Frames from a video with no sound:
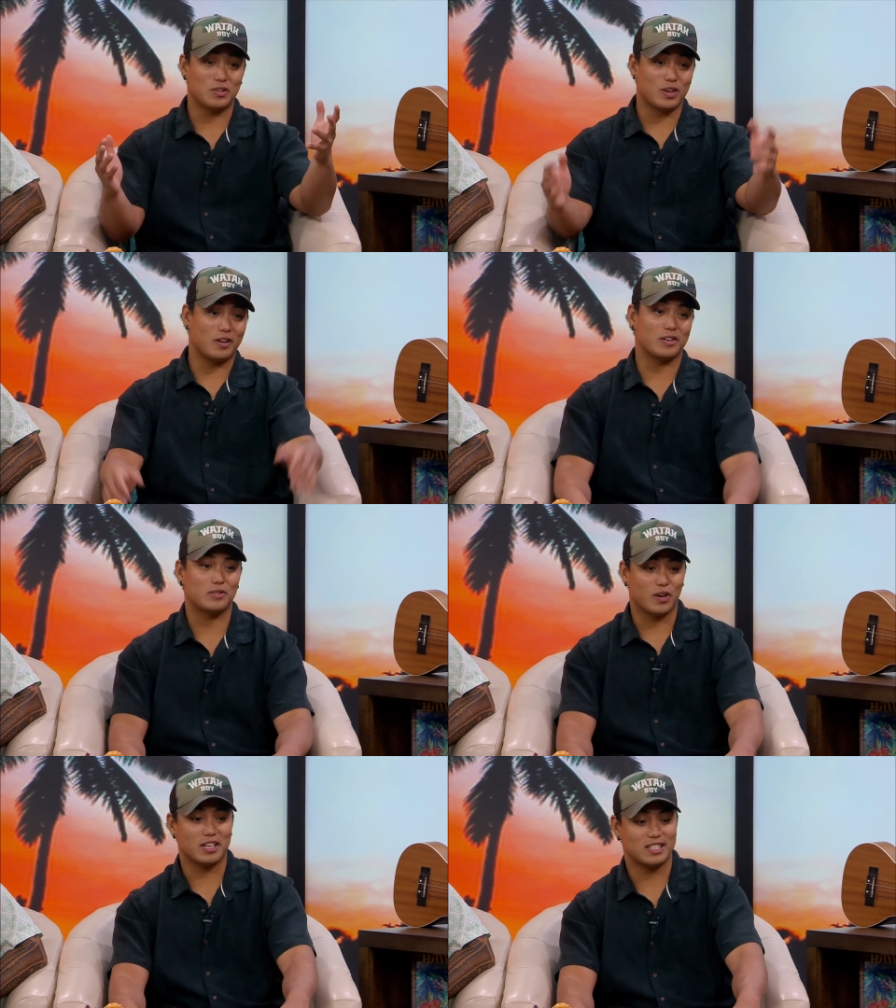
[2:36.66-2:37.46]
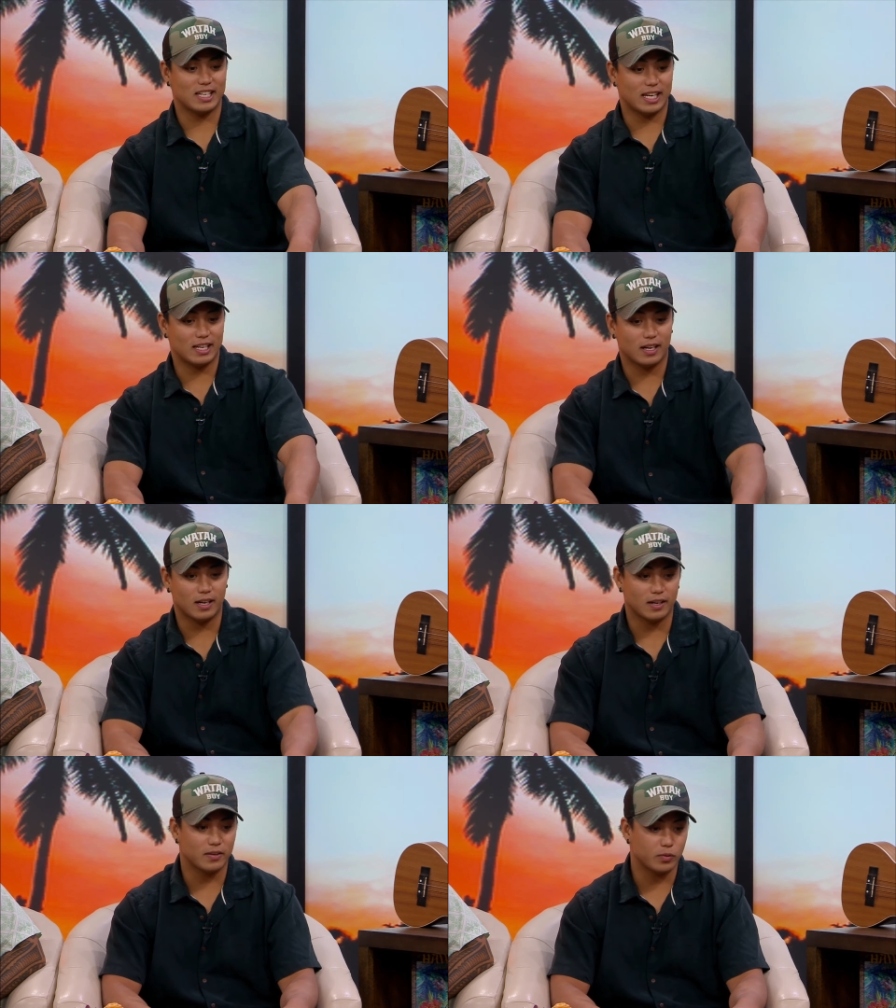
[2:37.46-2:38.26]
it Hawaii's finest again.
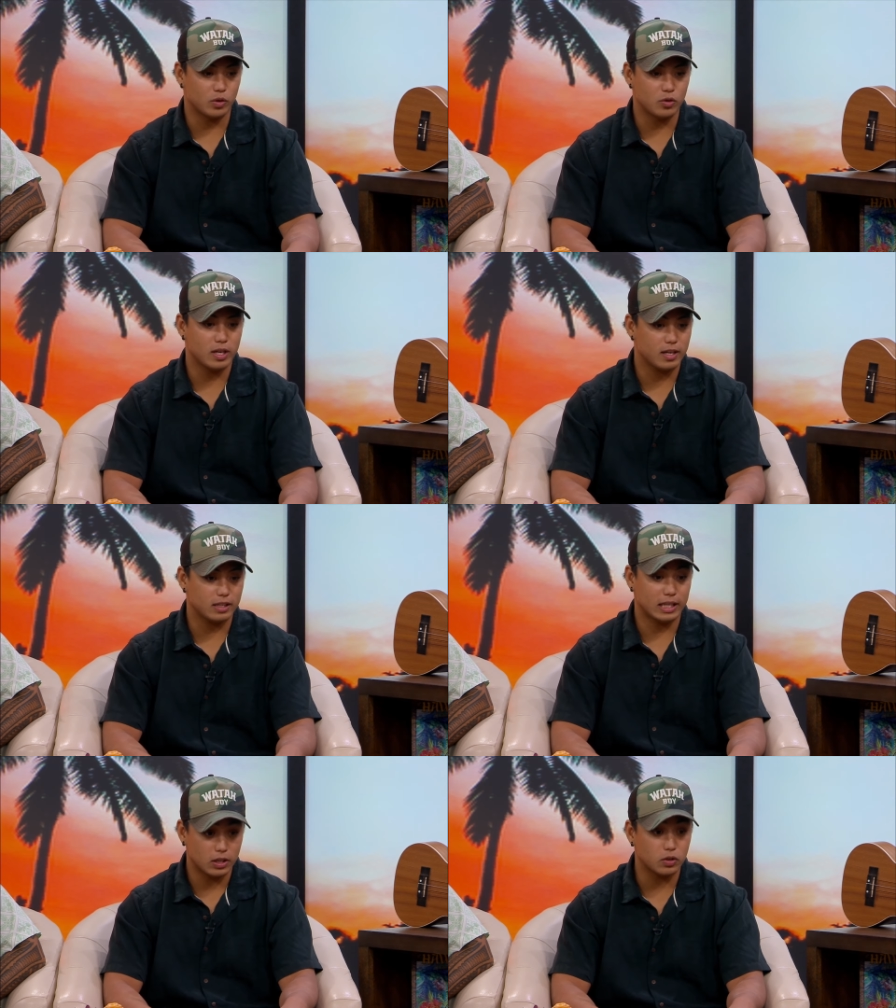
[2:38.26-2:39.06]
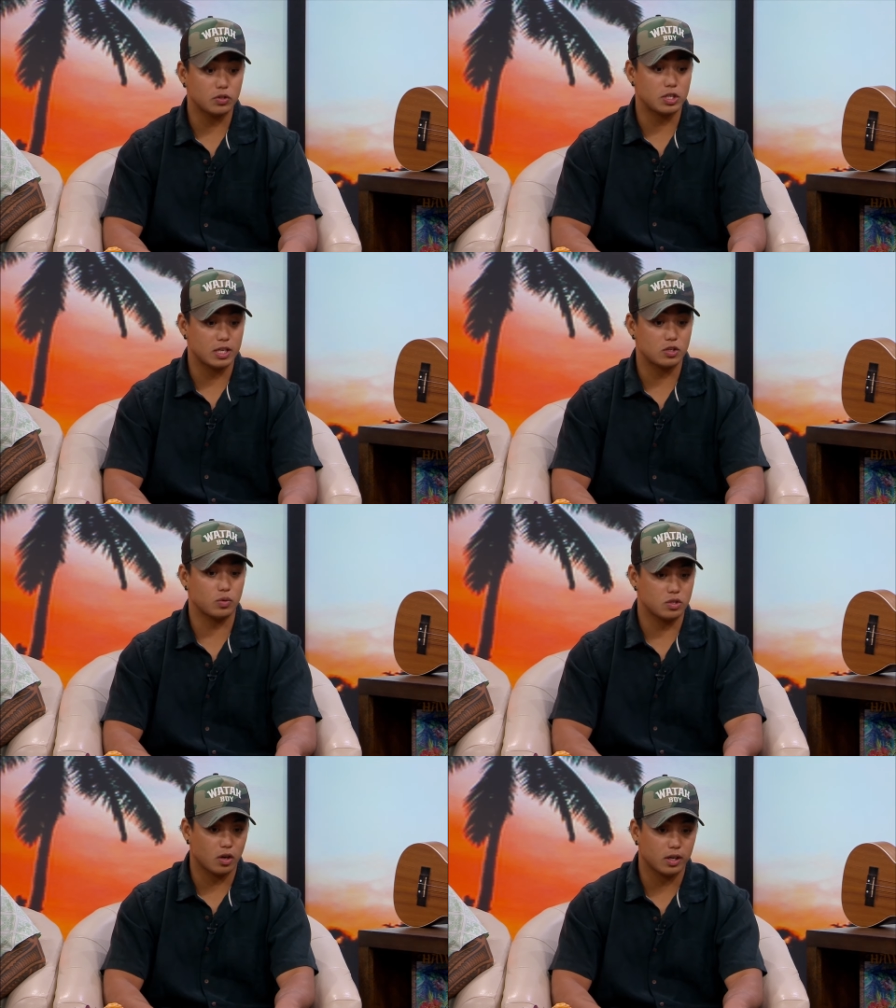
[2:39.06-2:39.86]
Uh, we knew Lilo since we
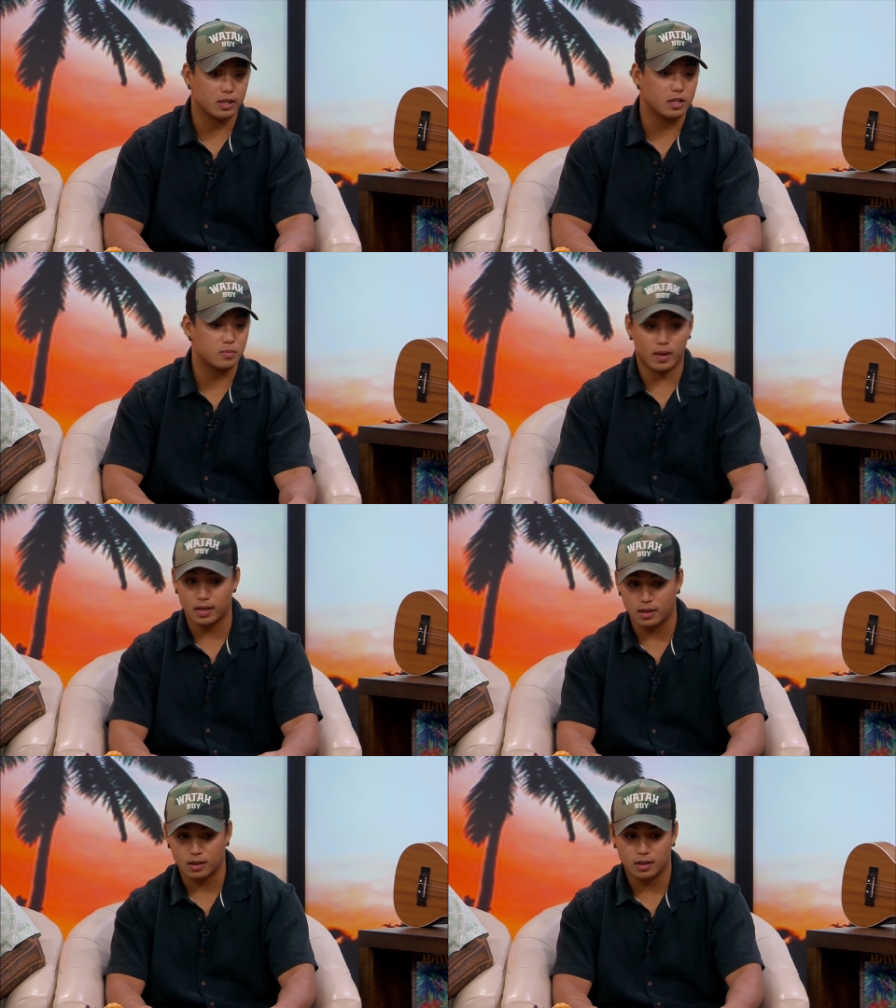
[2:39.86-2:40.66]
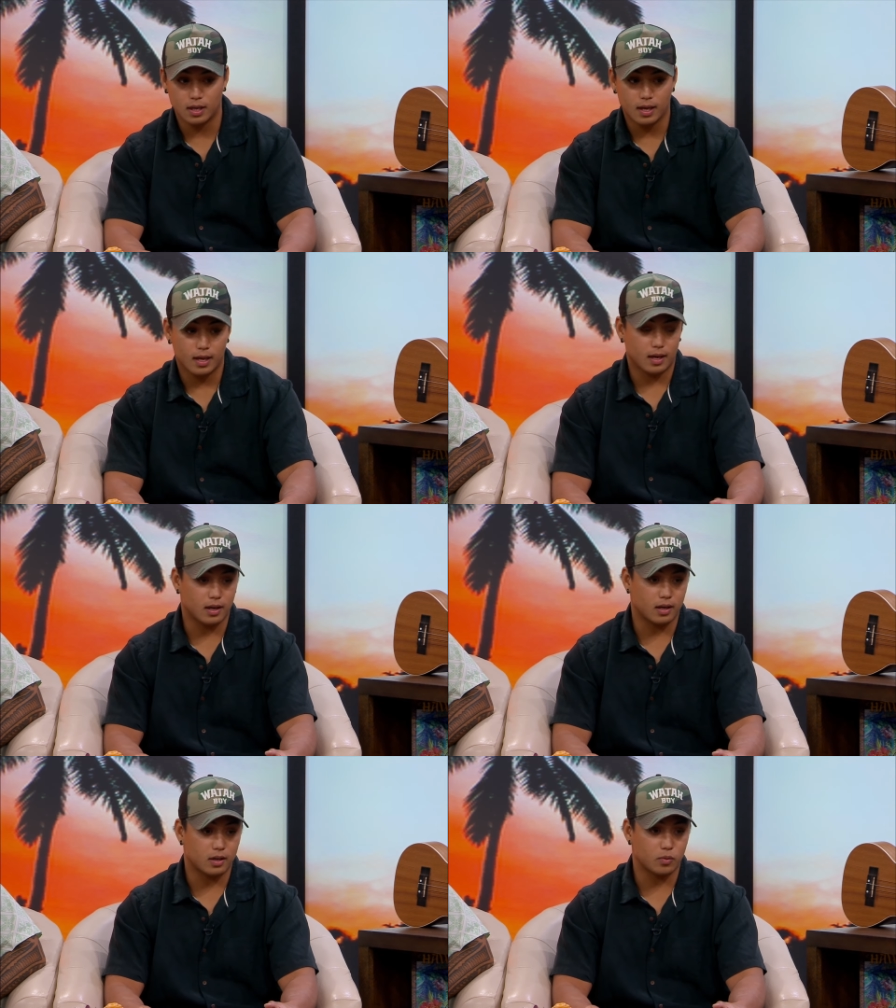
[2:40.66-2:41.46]
started because Pena
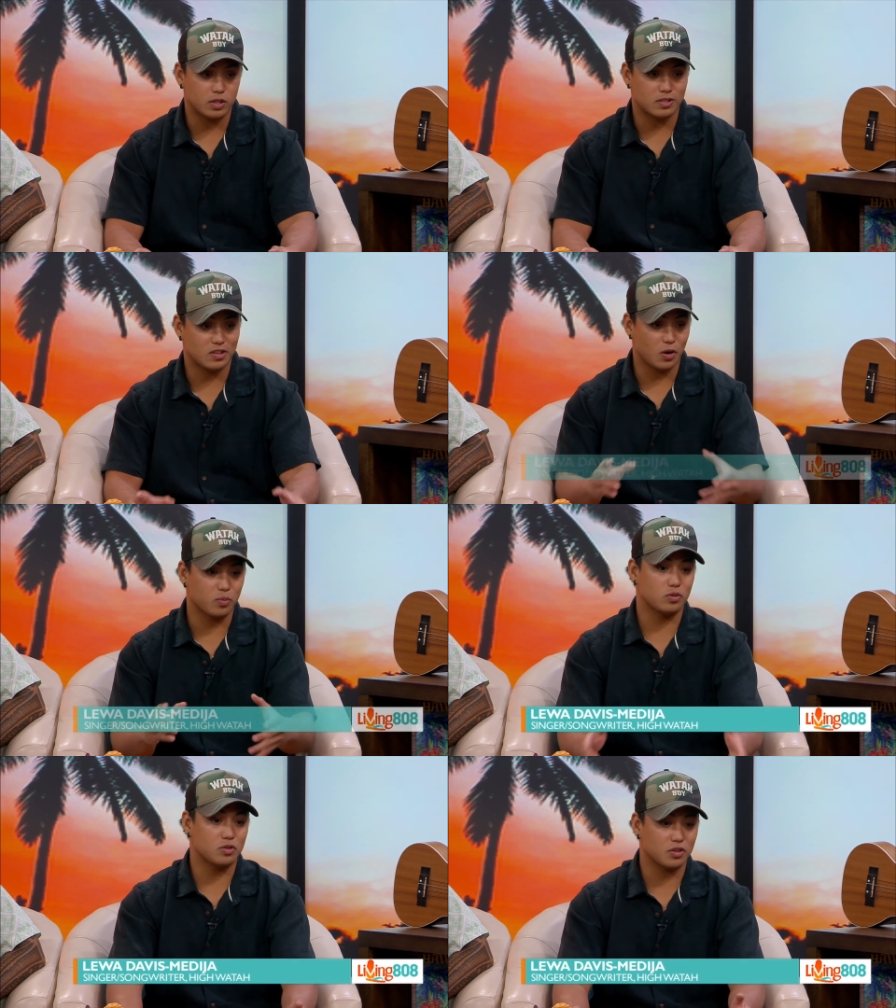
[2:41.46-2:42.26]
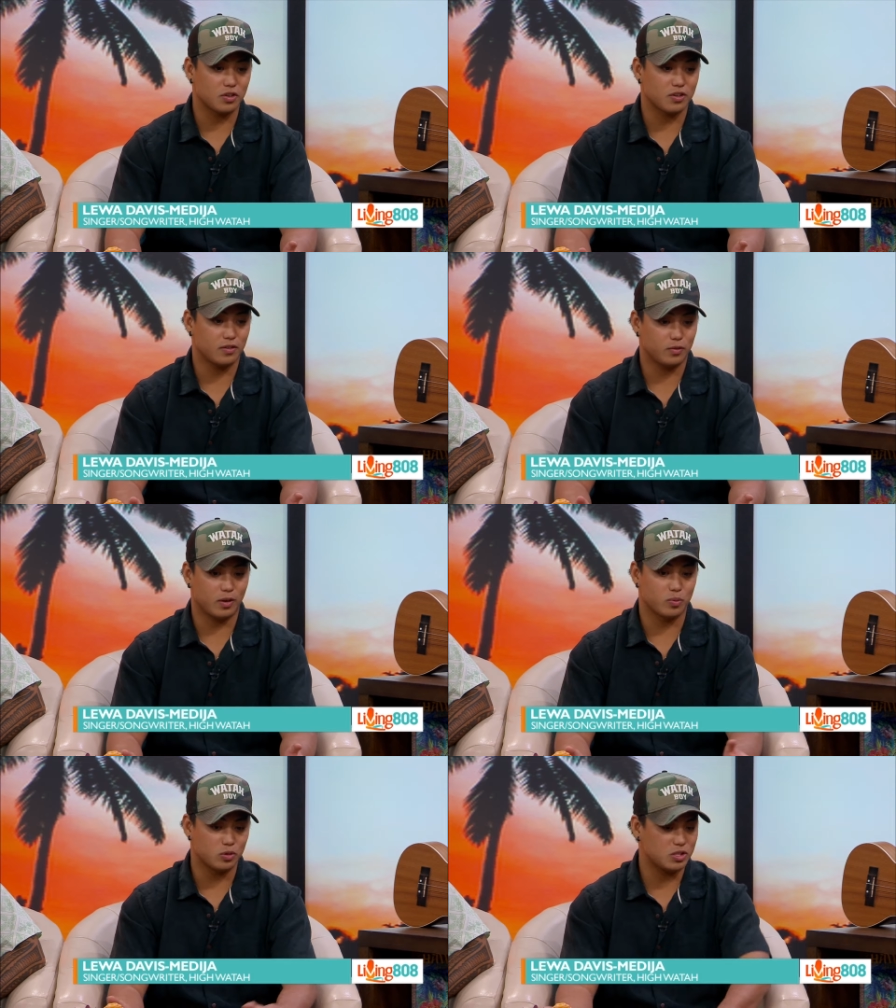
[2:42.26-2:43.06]
uh, was our producer, uh,
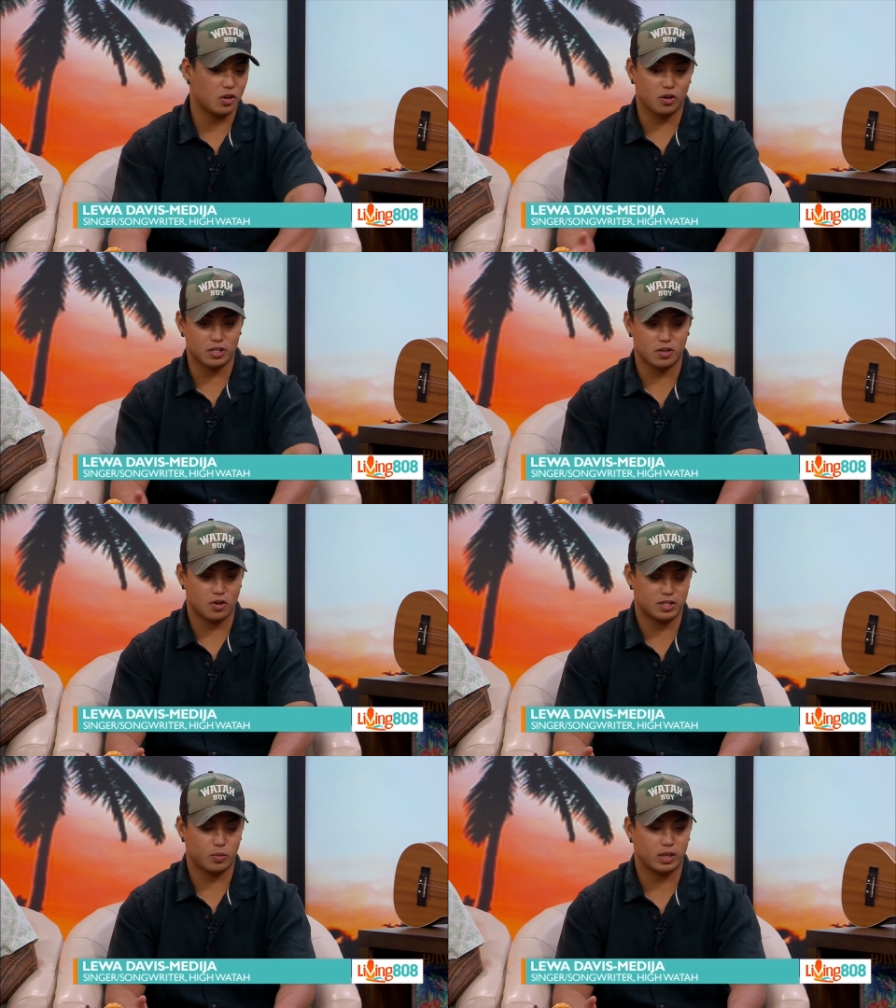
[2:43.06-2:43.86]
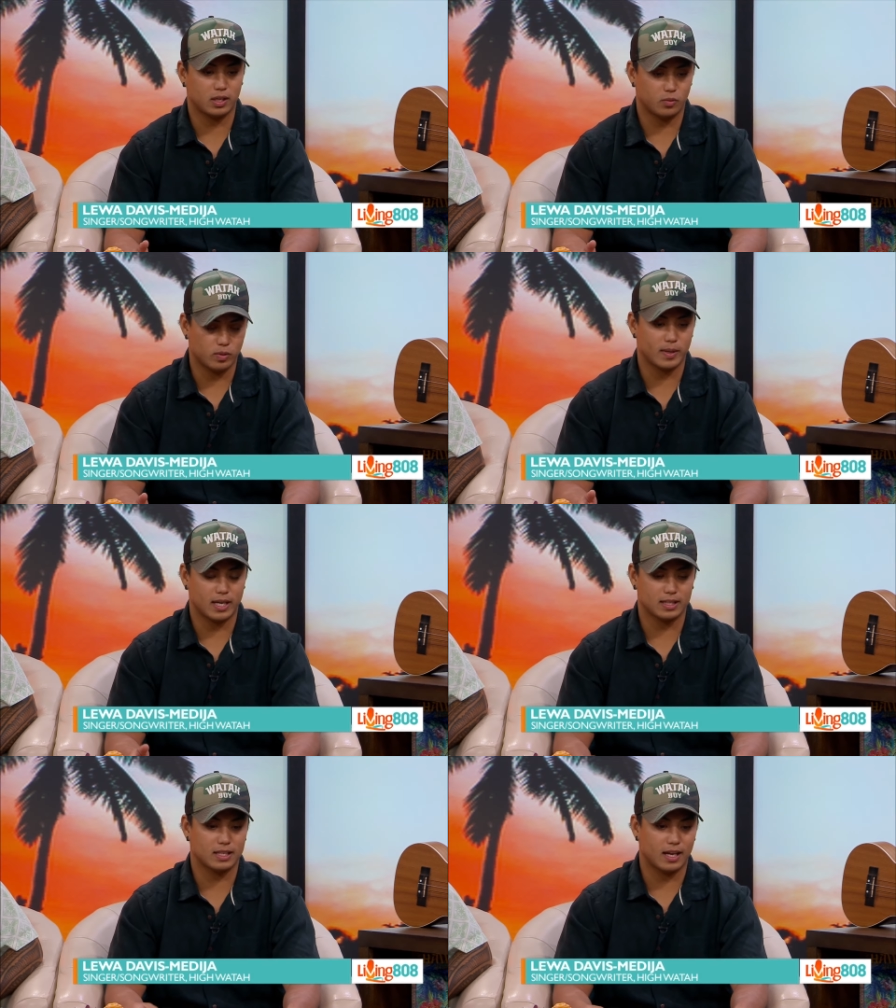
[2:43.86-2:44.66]
producing all the songs that yeah. we, we made at
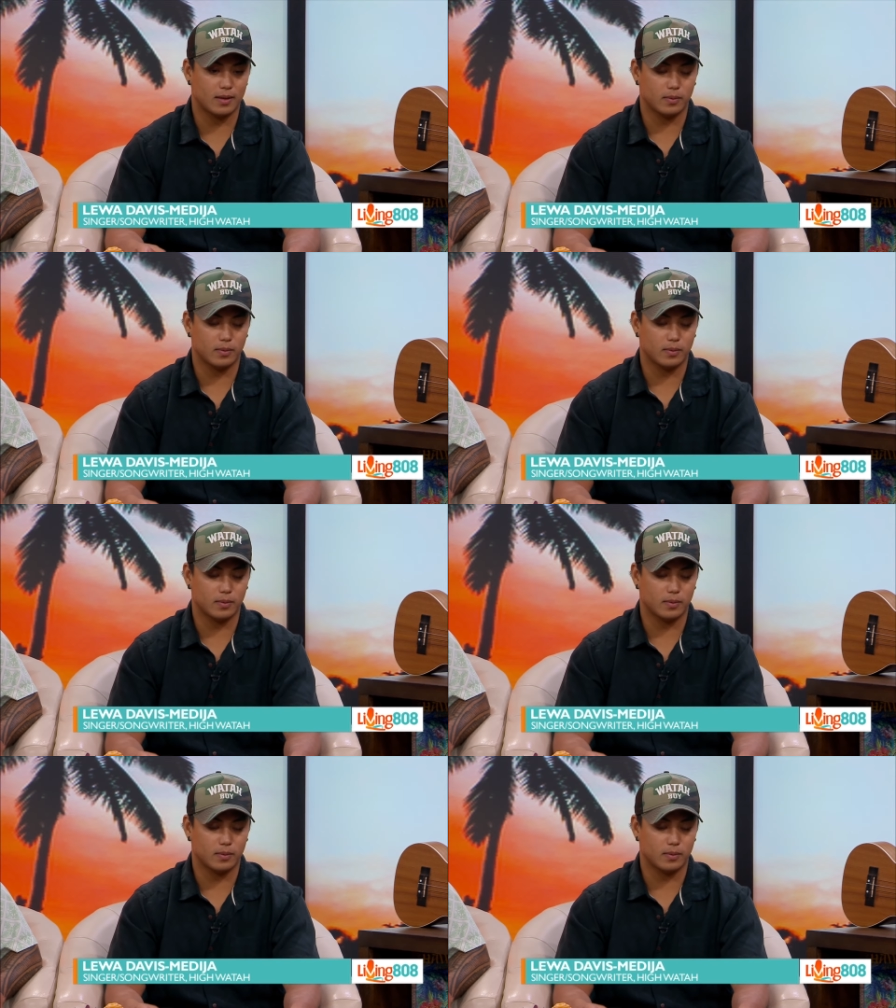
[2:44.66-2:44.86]
the time.